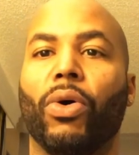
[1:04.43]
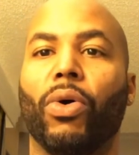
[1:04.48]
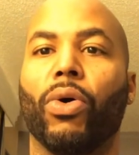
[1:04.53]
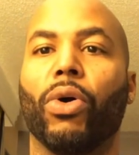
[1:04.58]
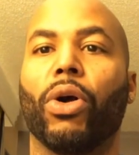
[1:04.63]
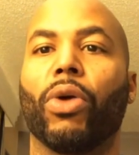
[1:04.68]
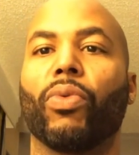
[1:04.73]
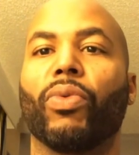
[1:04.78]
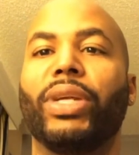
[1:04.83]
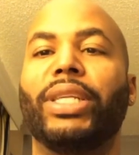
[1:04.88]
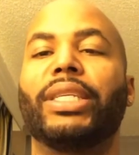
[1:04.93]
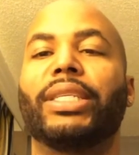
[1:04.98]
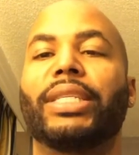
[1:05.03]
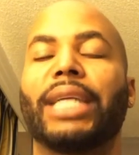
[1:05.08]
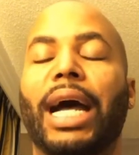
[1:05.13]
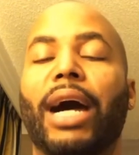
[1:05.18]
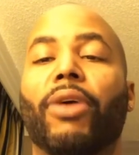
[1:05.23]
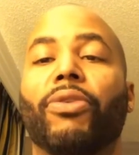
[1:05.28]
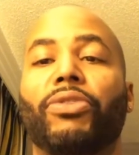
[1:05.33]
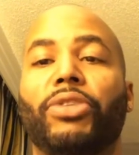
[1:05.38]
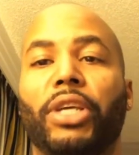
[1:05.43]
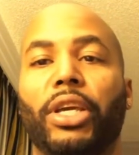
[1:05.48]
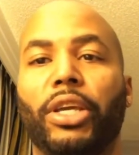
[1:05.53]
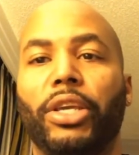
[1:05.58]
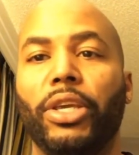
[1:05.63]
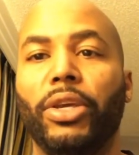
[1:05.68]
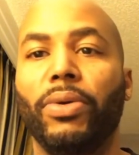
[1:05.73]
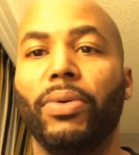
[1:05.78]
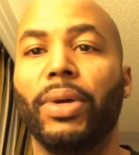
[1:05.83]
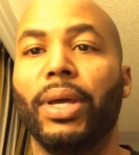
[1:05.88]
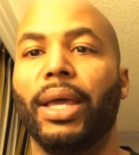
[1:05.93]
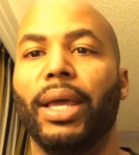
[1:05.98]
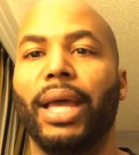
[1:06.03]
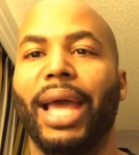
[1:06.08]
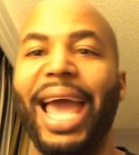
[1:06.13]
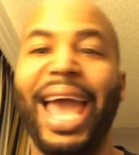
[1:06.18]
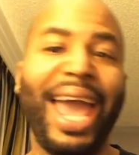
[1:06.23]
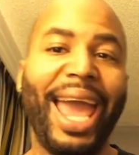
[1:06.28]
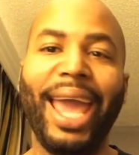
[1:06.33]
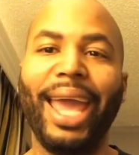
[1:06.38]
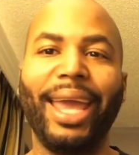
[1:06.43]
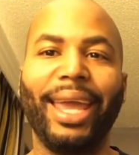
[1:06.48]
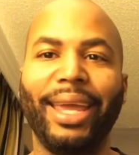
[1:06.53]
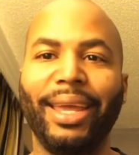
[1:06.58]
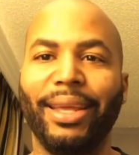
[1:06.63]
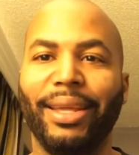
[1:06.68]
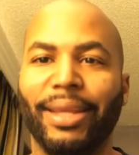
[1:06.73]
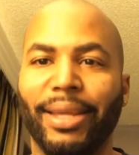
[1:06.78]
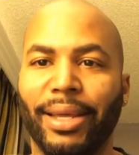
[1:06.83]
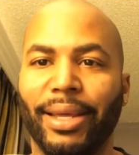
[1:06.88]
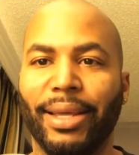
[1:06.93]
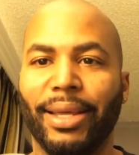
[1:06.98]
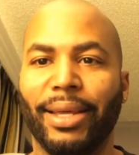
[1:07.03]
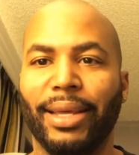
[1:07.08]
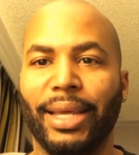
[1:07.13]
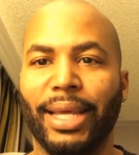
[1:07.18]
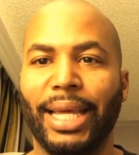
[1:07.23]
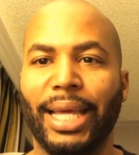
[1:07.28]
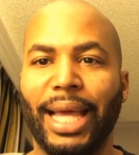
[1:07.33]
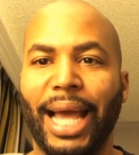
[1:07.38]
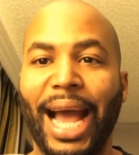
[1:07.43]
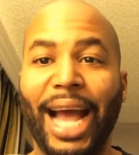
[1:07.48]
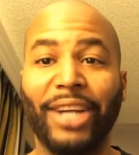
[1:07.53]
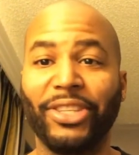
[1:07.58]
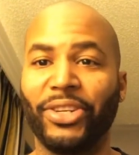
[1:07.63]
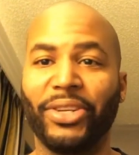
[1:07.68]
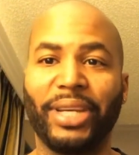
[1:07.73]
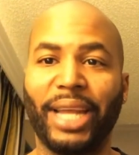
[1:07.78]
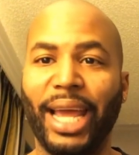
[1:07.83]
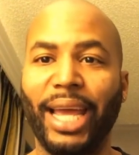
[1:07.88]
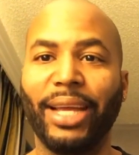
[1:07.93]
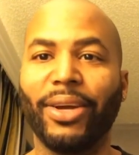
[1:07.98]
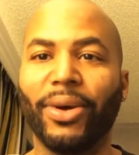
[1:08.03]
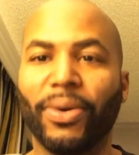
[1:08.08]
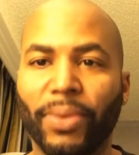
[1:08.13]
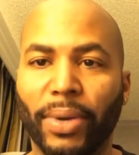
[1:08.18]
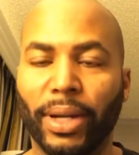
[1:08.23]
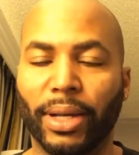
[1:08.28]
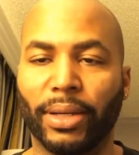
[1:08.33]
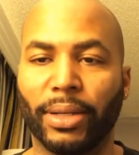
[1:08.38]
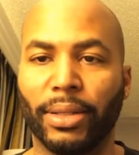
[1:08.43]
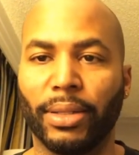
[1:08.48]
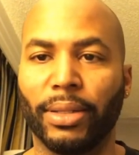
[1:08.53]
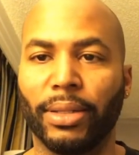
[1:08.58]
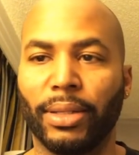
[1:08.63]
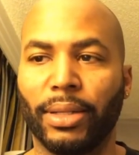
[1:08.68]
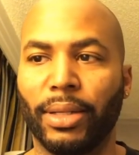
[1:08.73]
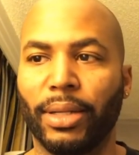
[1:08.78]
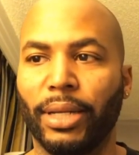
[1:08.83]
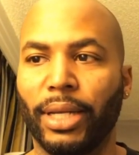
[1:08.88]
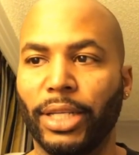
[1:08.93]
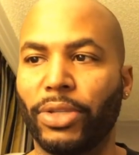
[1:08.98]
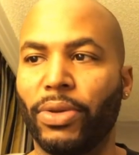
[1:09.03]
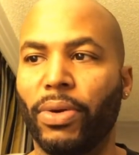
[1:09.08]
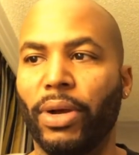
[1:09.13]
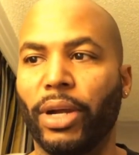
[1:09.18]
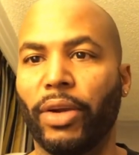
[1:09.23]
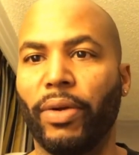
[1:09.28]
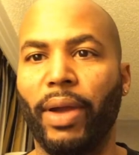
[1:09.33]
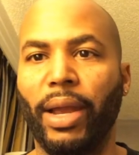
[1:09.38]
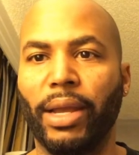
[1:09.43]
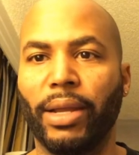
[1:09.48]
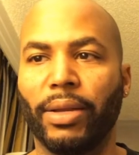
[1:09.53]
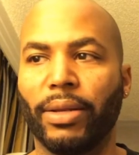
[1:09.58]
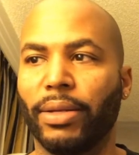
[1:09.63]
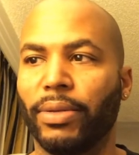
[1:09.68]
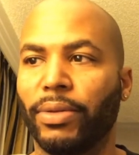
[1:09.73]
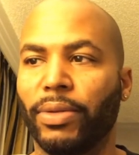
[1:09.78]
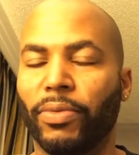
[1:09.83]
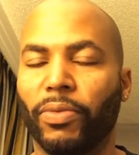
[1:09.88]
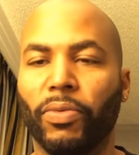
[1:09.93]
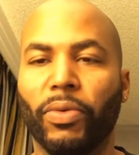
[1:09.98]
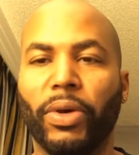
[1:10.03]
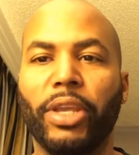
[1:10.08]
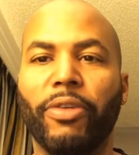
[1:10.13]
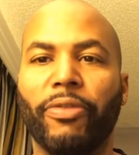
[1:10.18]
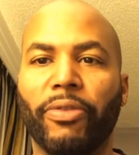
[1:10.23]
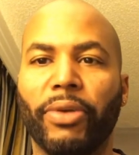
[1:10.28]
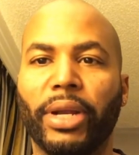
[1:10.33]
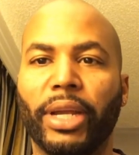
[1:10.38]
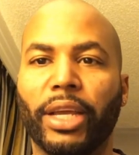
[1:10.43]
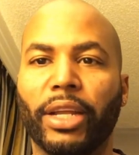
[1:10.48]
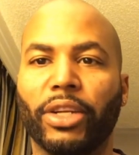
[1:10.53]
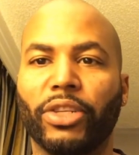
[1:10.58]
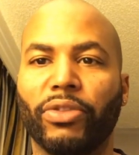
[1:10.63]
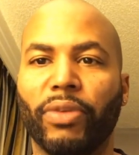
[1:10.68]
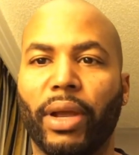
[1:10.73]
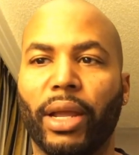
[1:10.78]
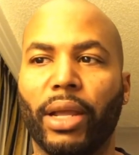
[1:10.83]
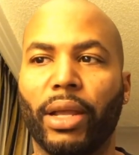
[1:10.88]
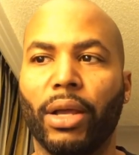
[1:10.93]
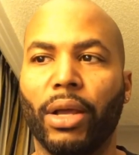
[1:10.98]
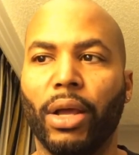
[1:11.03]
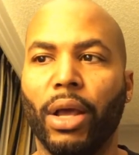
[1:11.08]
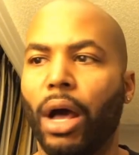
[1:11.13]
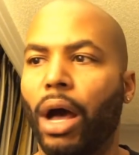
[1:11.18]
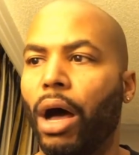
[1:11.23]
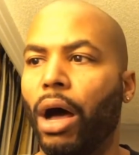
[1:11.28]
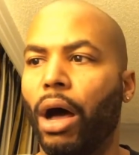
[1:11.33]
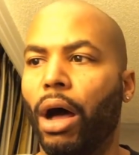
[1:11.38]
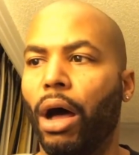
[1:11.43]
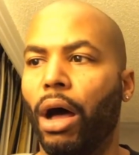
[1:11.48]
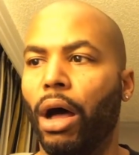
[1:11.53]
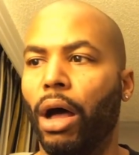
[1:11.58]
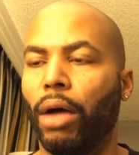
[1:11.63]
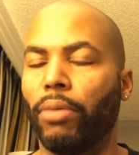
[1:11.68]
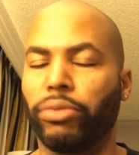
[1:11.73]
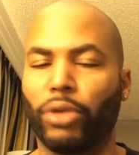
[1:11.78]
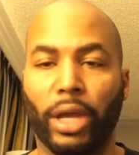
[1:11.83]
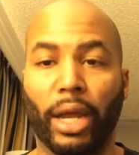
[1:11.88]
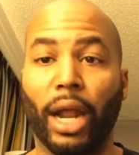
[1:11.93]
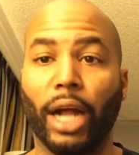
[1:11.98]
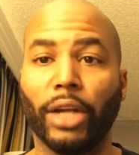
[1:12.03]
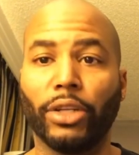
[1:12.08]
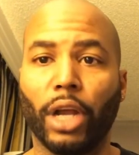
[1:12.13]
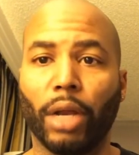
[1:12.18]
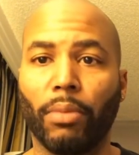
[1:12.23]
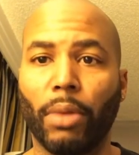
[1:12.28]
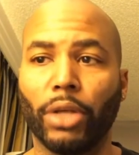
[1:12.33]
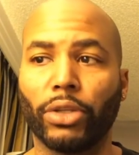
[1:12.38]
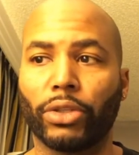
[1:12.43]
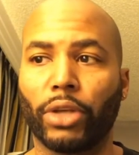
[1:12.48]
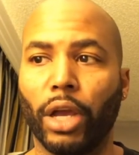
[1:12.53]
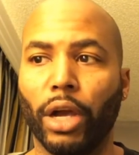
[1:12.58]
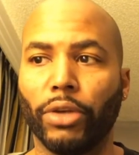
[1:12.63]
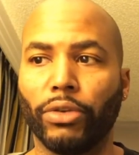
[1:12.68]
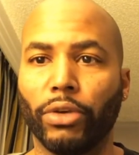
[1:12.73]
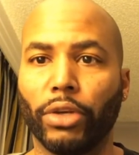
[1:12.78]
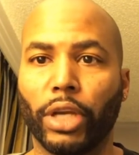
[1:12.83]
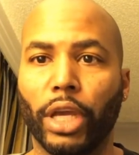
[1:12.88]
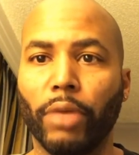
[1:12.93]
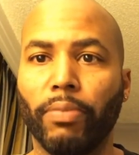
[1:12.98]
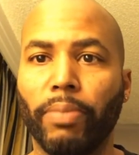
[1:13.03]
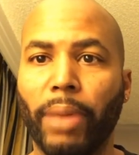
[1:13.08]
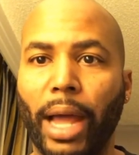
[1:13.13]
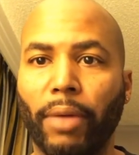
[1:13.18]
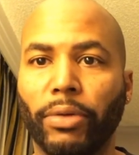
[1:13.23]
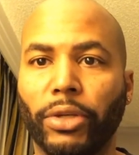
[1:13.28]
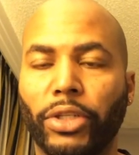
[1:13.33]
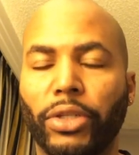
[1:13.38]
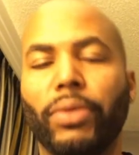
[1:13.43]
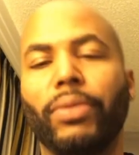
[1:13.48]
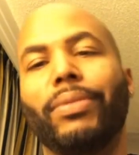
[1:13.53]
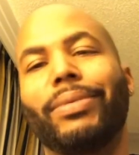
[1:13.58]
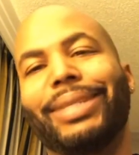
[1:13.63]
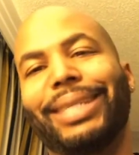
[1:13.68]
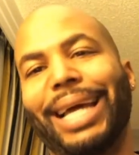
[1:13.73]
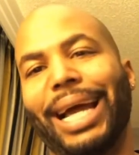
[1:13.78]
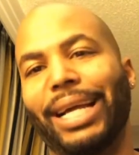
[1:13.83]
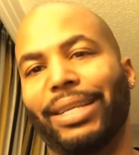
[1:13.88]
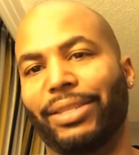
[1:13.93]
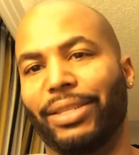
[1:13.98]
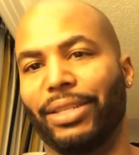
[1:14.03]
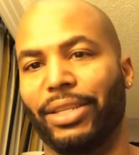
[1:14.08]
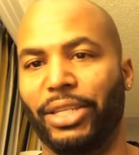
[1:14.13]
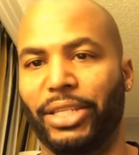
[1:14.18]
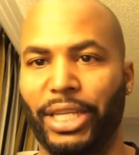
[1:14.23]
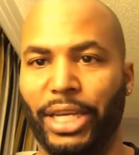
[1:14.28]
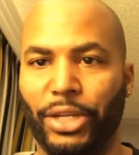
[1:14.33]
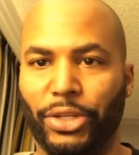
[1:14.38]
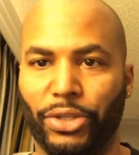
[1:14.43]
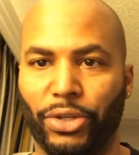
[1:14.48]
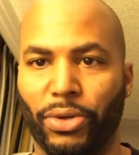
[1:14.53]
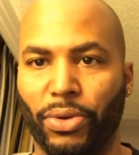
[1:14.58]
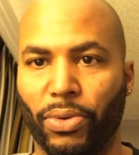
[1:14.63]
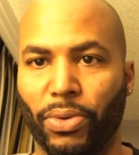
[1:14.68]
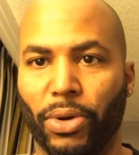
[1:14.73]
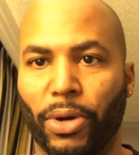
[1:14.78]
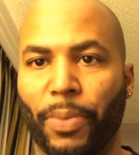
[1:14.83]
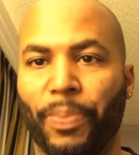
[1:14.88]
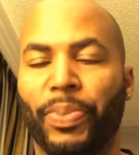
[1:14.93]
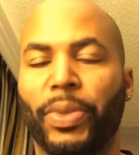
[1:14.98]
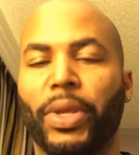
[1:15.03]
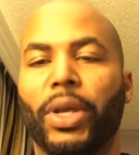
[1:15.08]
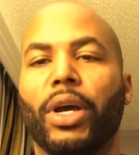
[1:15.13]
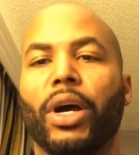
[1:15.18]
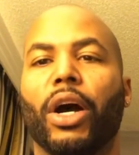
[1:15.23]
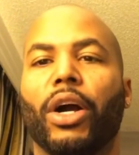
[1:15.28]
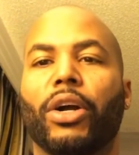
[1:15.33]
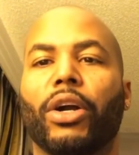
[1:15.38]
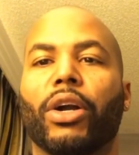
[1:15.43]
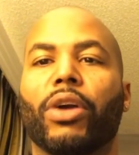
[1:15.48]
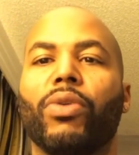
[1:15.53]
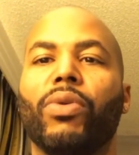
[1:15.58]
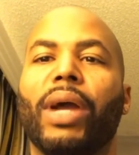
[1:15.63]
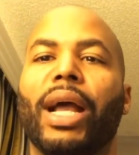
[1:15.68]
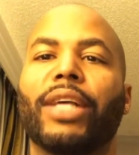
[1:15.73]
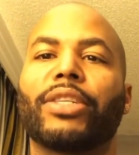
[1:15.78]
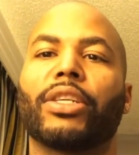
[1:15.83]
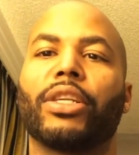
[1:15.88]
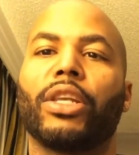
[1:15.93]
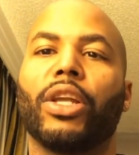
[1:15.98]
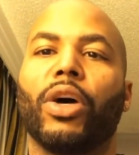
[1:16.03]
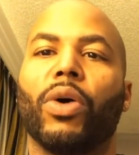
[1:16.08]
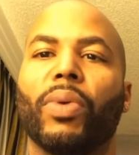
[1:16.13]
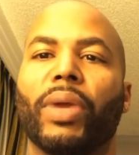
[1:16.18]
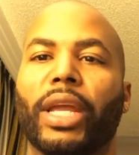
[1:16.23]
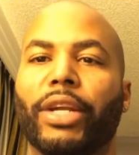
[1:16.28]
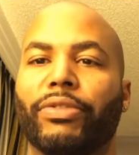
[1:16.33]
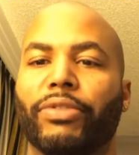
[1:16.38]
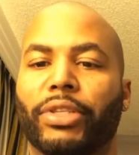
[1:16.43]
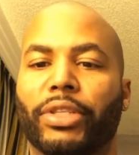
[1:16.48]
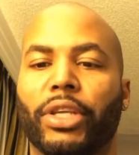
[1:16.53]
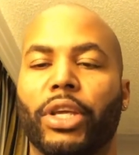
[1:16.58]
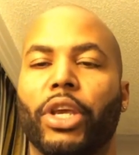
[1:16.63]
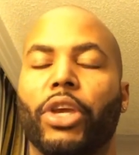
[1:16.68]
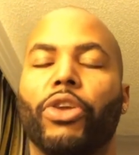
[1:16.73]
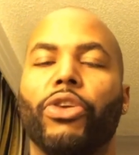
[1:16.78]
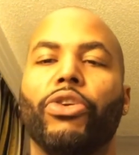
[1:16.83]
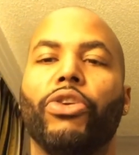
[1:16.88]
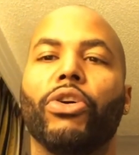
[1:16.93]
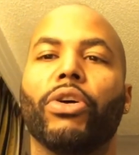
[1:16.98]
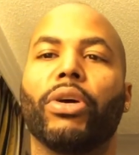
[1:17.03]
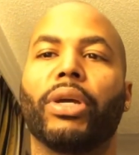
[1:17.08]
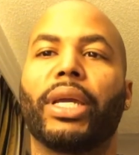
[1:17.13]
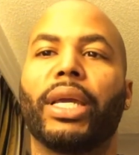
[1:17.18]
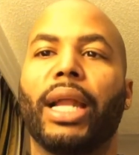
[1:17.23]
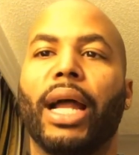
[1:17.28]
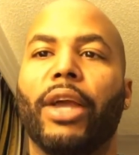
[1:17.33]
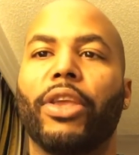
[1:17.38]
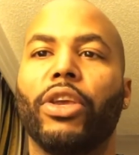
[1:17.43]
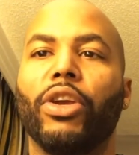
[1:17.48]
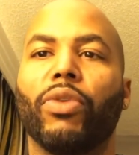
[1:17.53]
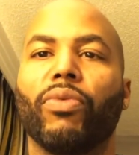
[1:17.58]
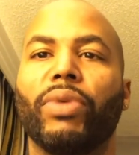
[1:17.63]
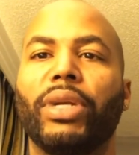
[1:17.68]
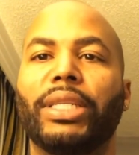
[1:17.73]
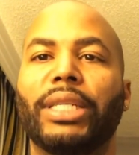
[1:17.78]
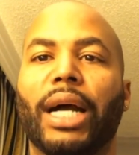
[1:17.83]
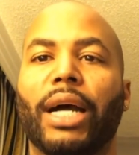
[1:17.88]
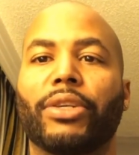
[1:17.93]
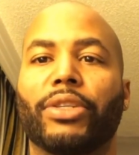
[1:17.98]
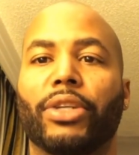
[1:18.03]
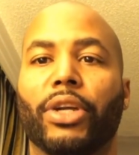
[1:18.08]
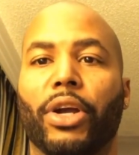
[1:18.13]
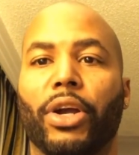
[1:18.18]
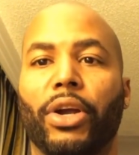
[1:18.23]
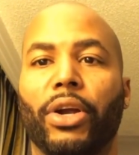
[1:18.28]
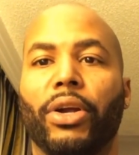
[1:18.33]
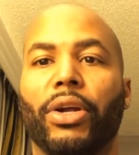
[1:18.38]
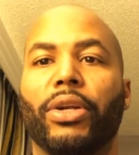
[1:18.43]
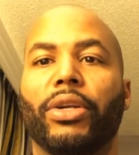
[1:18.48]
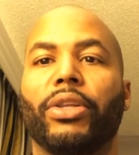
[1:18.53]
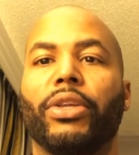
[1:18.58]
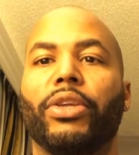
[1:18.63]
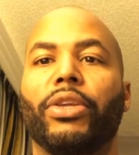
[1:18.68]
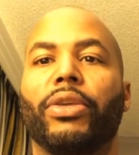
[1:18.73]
whore reaches out to you. Hey, How's your day going? It's going great. When you free to get a drink? Uh, can I check my schedule and get back with you? That's an attention whore. A girl who has low interest, you'll get out, you'll reach out to her